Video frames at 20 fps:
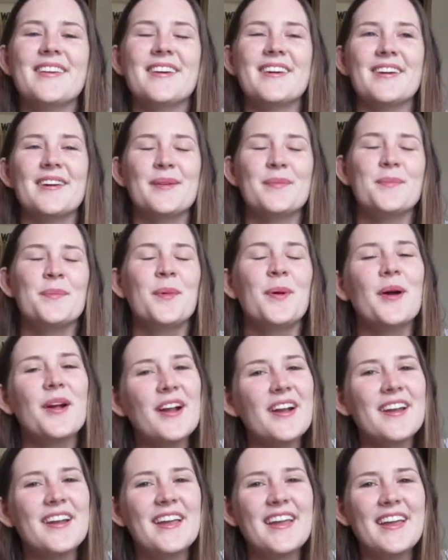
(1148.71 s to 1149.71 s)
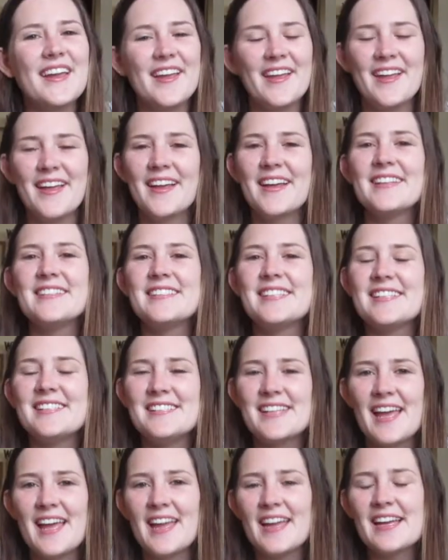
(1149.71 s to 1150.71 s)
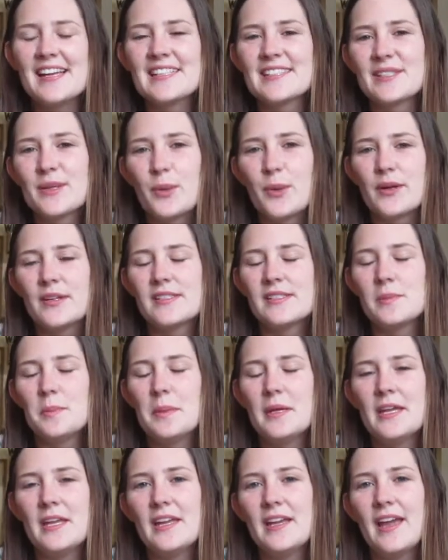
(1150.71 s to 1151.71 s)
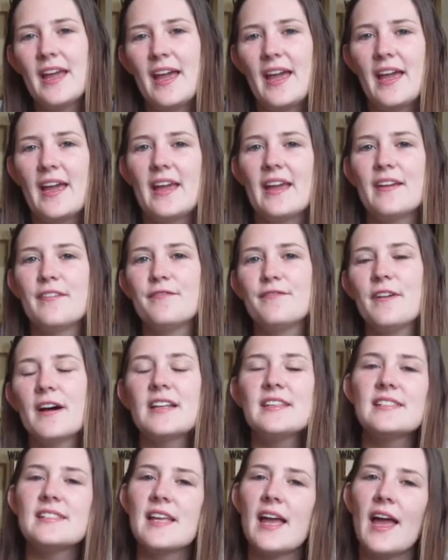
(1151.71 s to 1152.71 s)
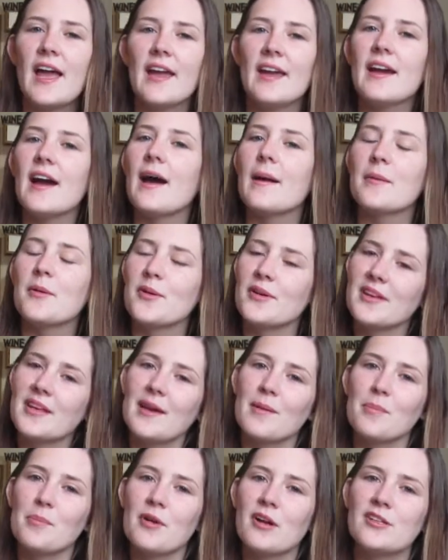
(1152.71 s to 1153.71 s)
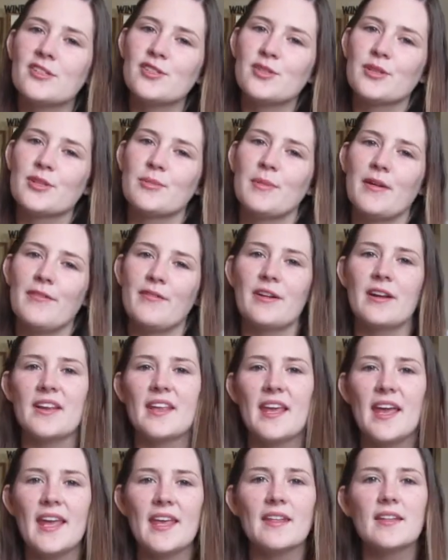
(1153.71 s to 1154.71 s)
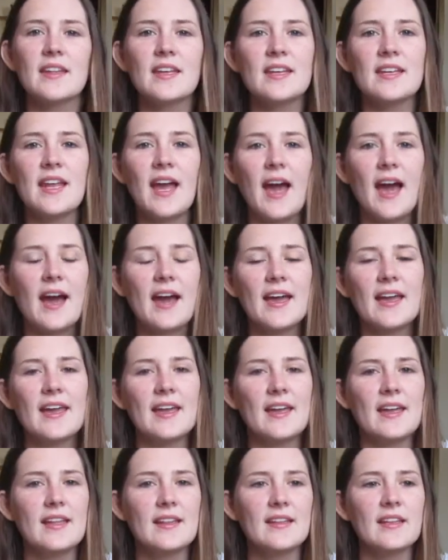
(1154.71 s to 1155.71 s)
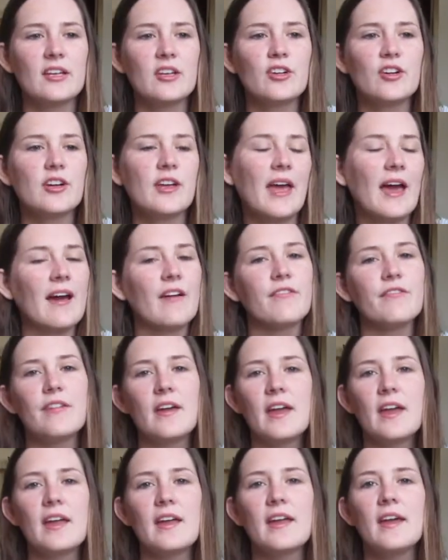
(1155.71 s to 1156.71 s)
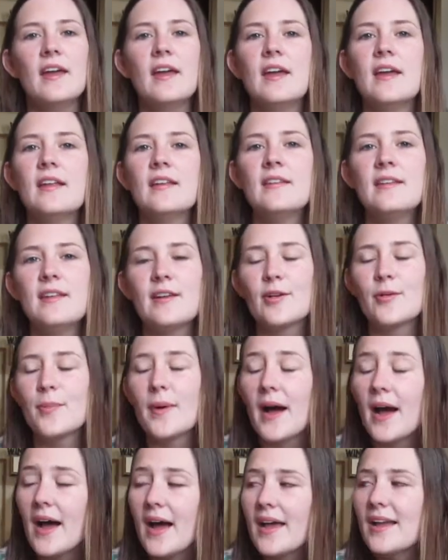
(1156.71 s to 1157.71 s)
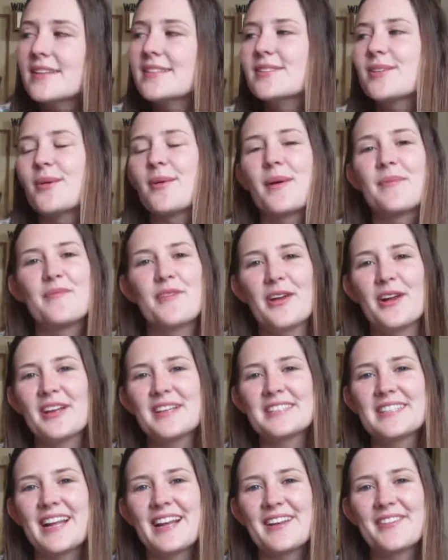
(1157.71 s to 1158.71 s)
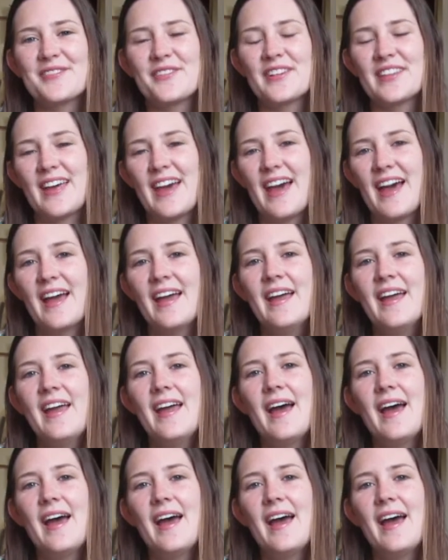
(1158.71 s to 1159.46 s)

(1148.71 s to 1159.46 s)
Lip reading: Good morning. Today is going to be a fun day. I'm going to get brunch with my friend Caitlin at a little cafe nearby, so I'm very excited for that.